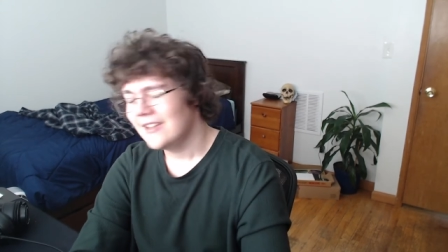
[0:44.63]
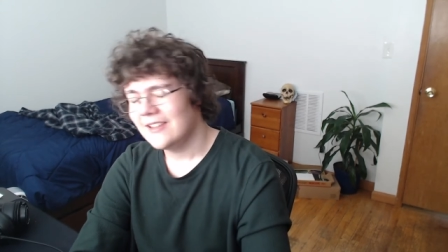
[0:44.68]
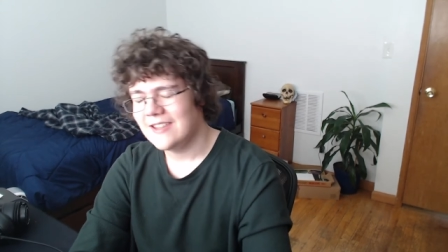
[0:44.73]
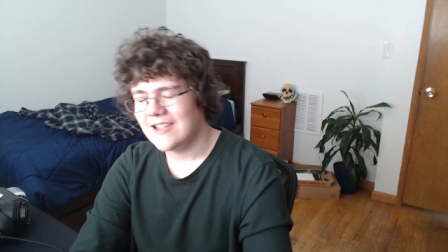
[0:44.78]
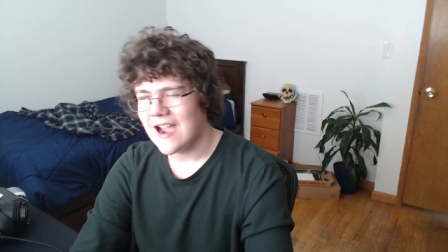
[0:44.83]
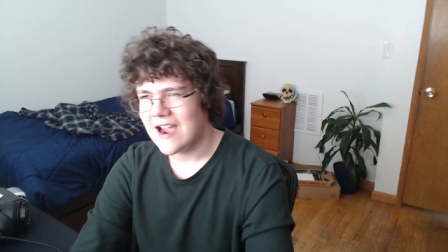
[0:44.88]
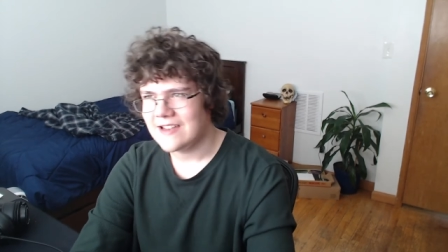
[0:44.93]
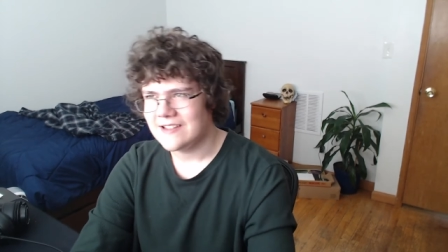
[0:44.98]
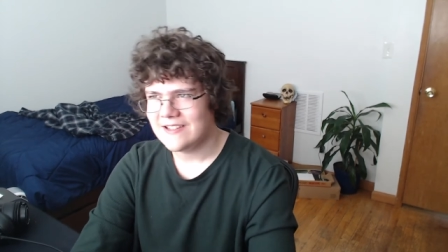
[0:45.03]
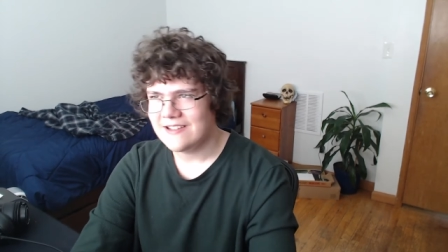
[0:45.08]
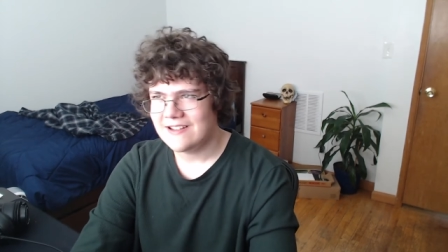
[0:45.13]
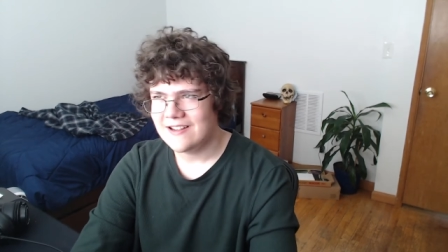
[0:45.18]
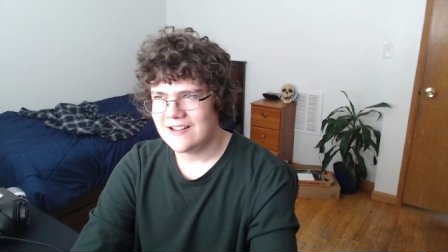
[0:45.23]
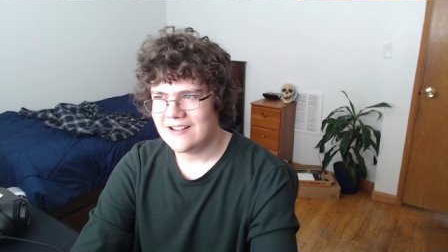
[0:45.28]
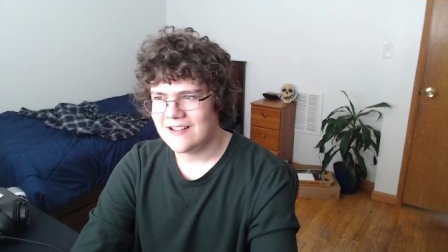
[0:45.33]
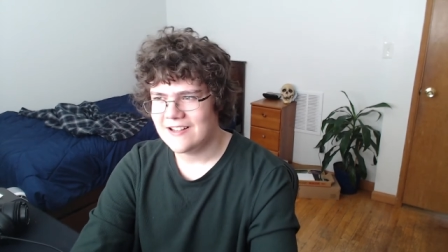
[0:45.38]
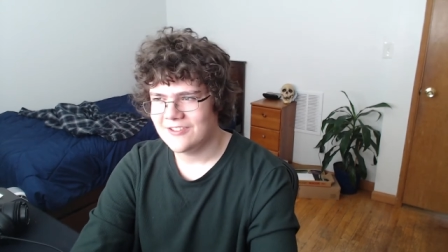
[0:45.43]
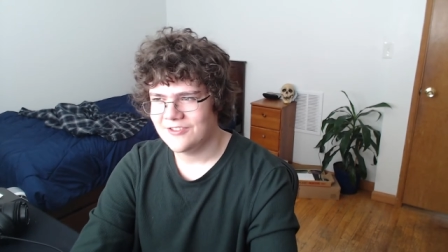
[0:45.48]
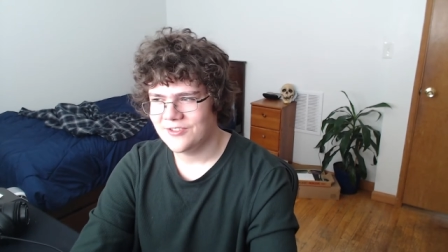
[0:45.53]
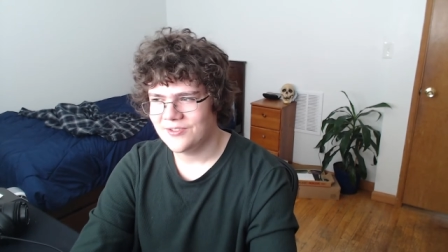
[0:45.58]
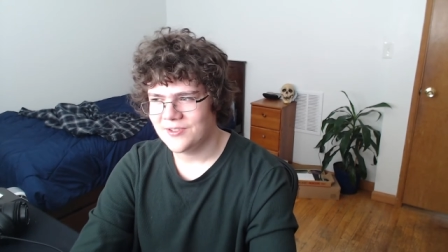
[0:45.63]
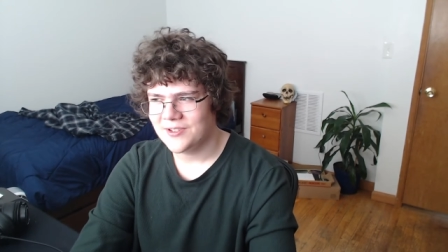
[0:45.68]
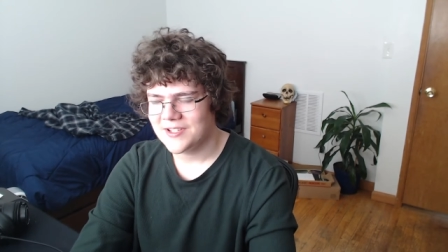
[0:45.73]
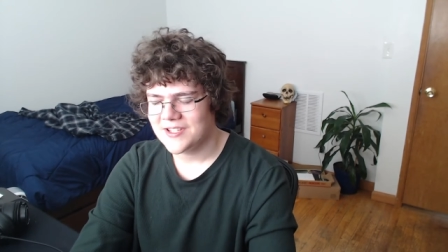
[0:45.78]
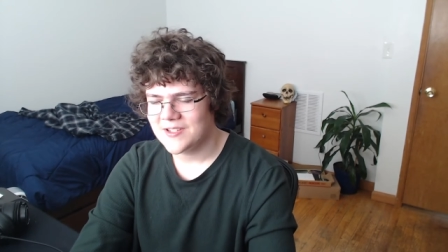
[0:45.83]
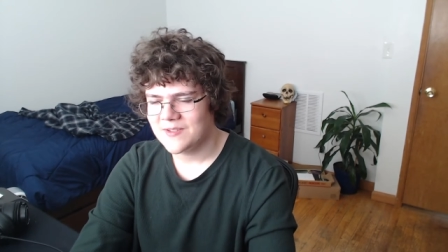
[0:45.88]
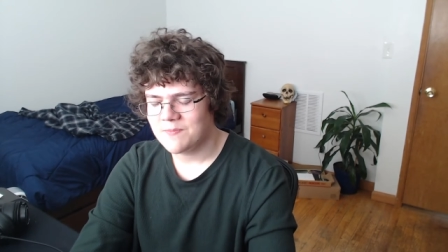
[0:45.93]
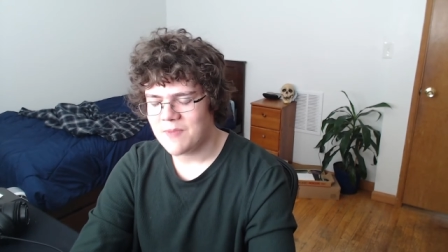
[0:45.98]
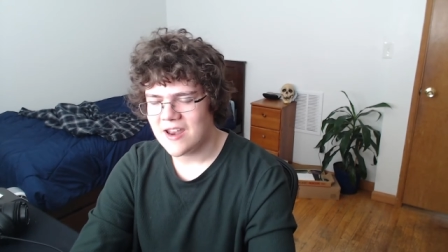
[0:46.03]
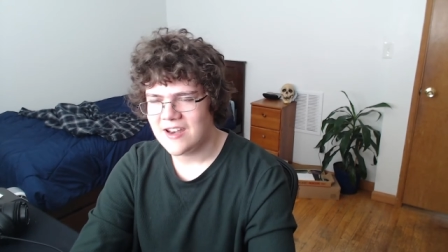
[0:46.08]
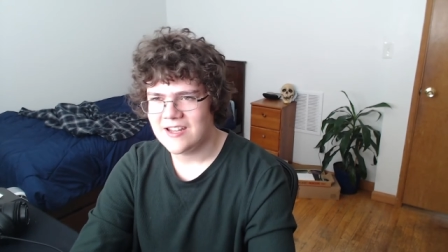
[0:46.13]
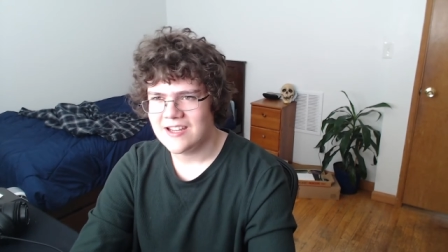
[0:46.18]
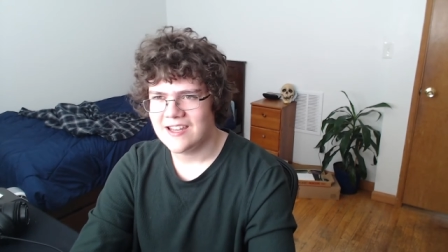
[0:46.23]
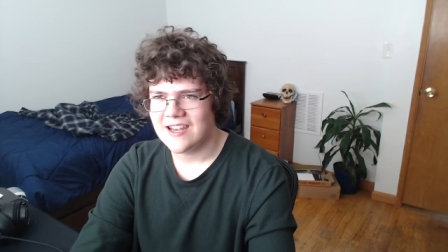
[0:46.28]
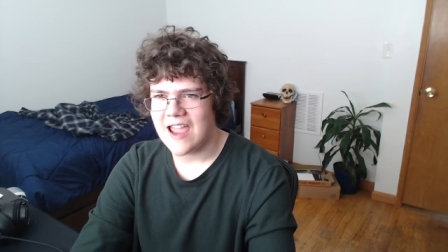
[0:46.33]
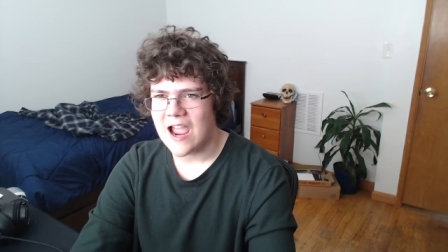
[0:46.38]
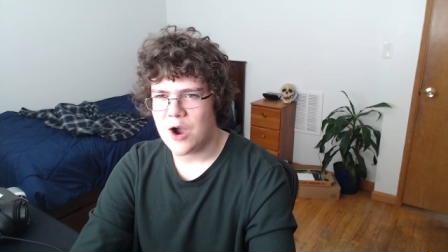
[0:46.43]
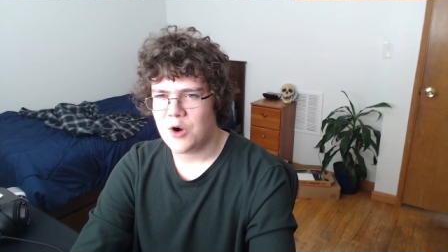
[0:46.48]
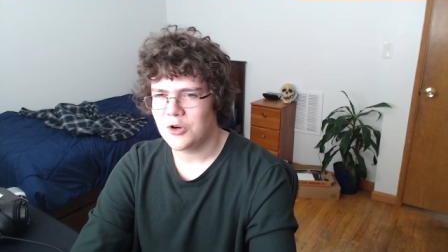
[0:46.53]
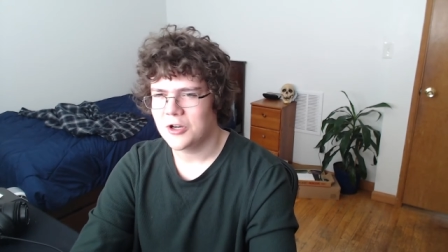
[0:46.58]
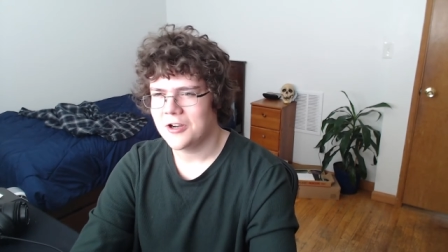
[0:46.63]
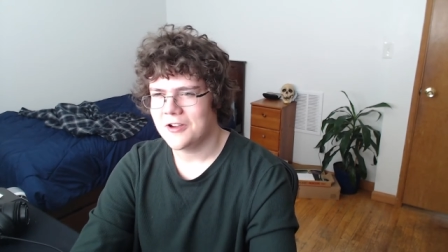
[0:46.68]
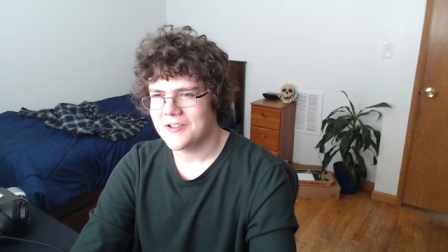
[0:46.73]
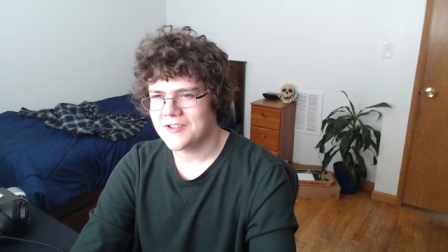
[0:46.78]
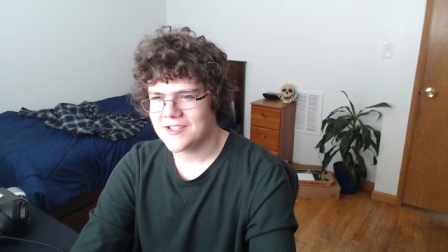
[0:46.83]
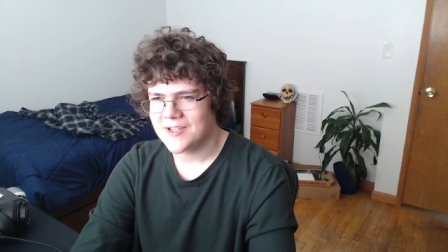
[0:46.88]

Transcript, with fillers: The idea of spending an hour on